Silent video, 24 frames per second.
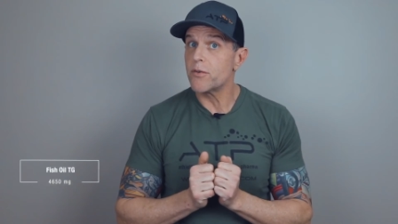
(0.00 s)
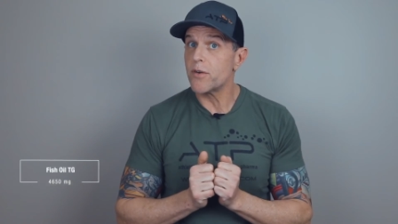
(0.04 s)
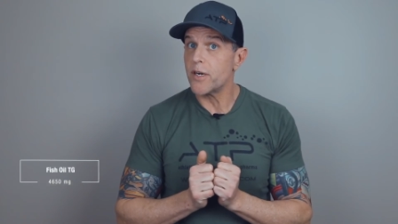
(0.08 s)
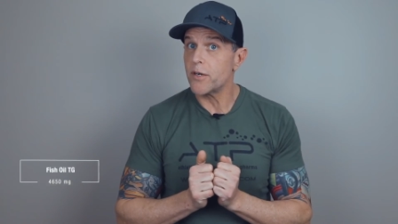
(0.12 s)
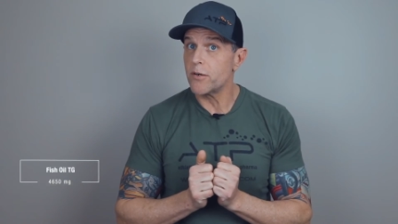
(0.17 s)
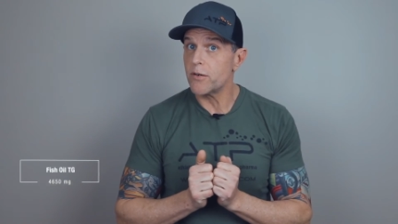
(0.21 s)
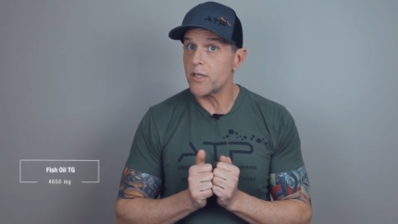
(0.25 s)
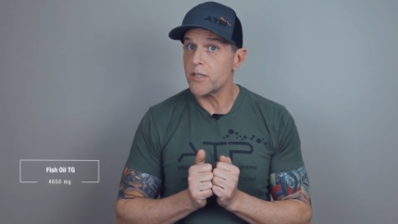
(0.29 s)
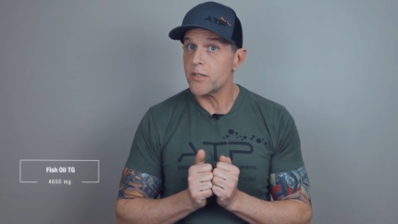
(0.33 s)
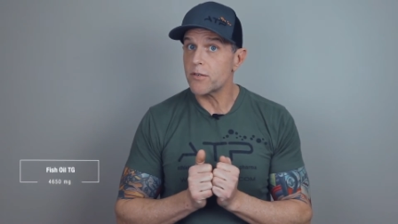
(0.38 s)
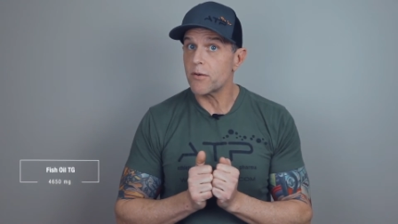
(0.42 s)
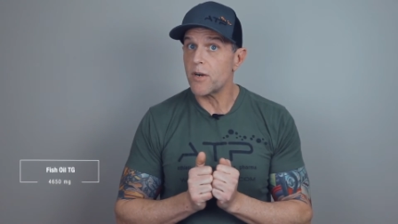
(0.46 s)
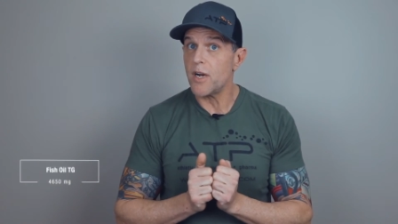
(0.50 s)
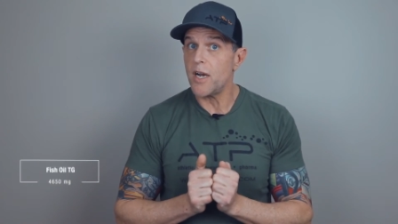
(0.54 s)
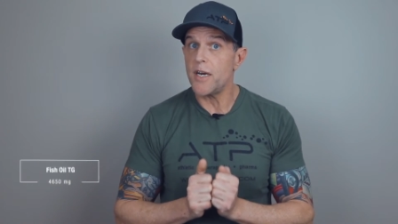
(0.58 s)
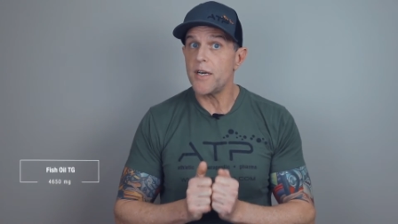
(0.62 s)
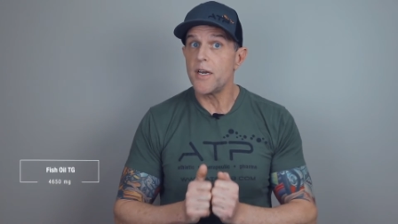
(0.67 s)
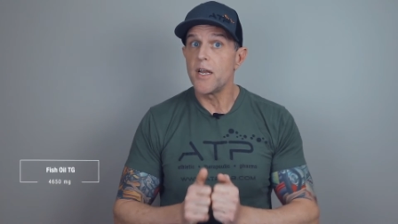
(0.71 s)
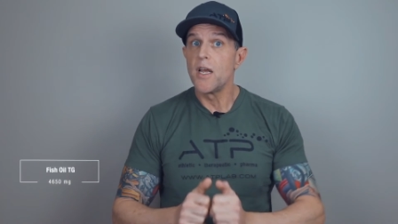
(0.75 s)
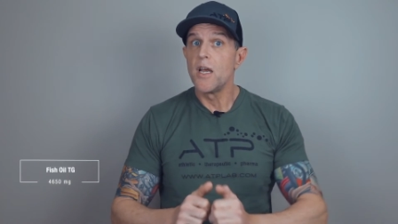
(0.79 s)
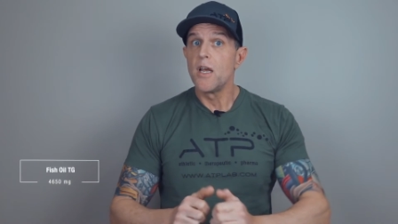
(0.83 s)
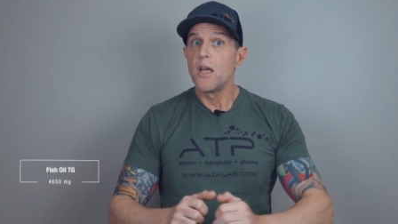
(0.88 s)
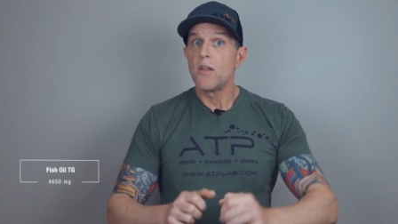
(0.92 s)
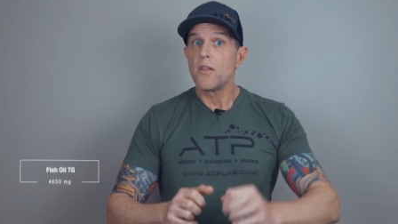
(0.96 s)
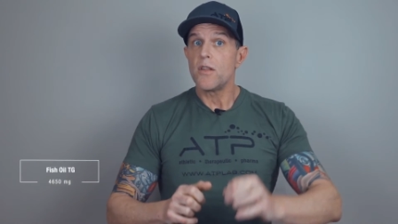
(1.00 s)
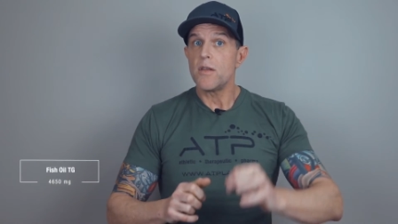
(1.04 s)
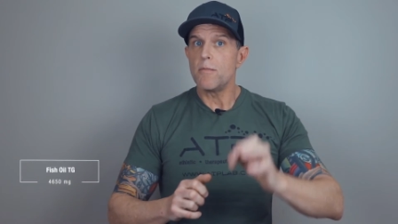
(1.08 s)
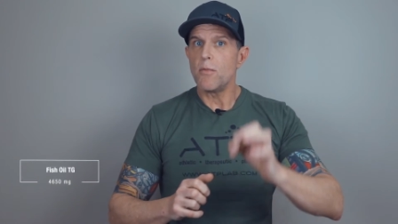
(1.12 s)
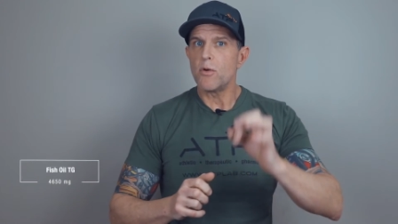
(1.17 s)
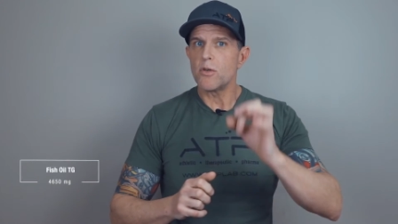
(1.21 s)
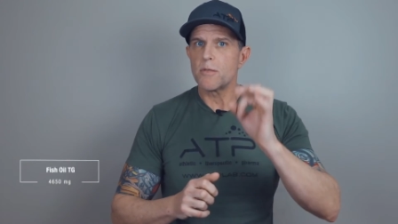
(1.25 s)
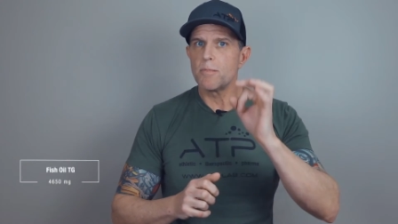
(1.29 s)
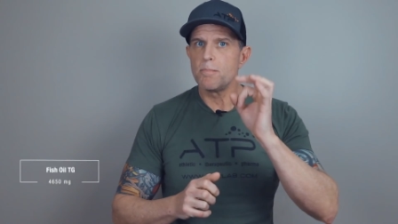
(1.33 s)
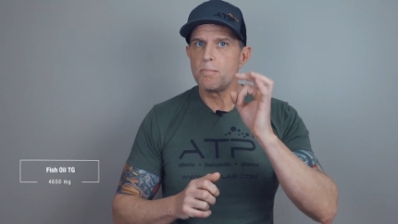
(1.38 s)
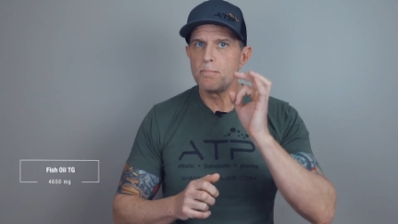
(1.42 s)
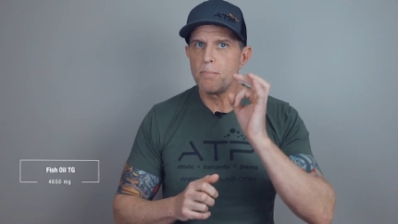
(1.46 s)
triglyceride the
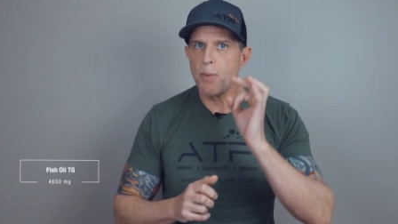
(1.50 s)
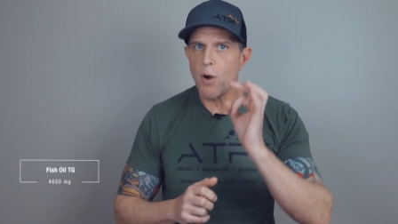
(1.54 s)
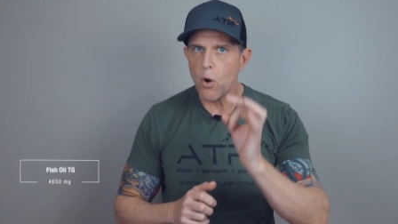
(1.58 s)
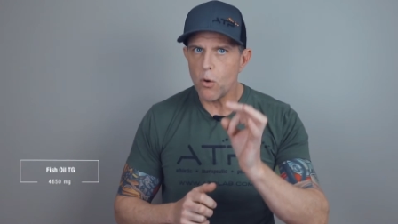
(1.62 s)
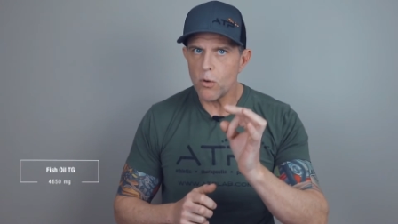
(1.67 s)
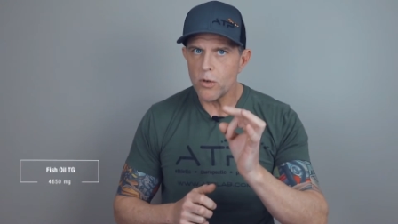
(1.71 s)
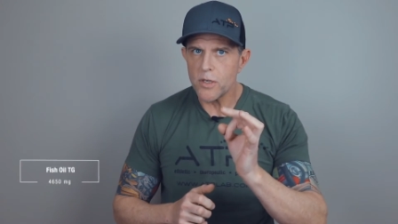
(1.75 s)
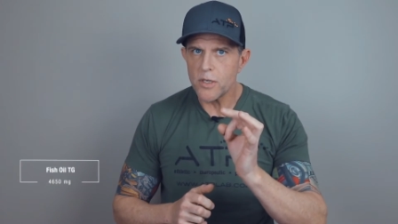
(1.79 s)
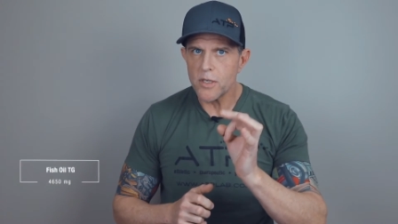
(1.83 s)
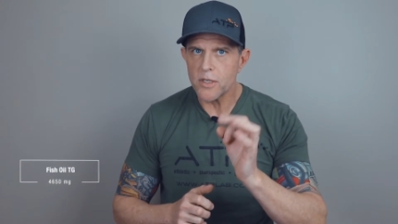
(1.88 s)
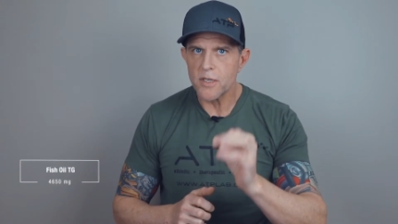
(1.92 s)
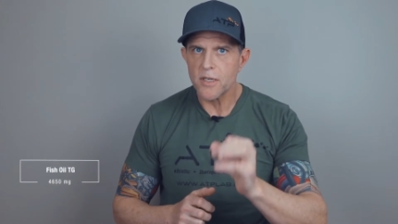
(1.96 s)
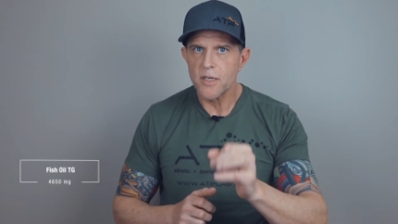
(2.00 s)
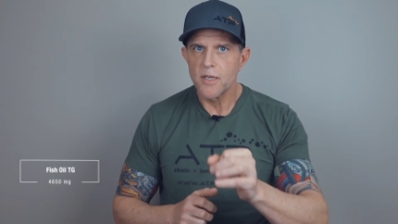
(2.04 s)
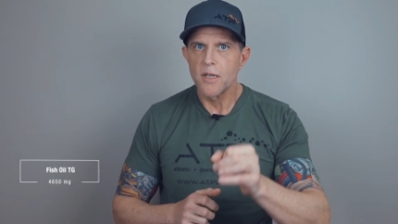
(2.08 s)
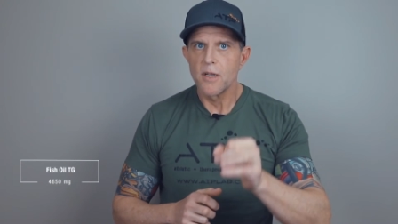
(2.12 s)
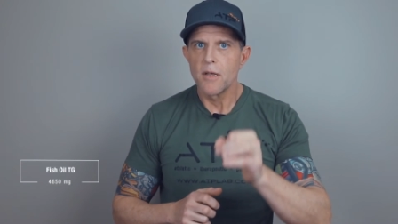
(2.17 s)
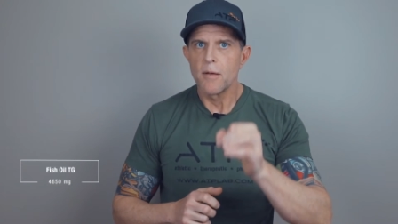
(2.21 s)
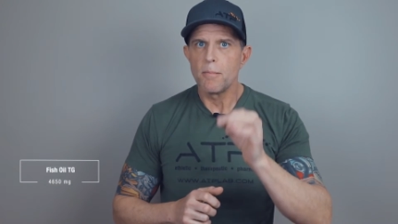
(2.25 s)
most potent,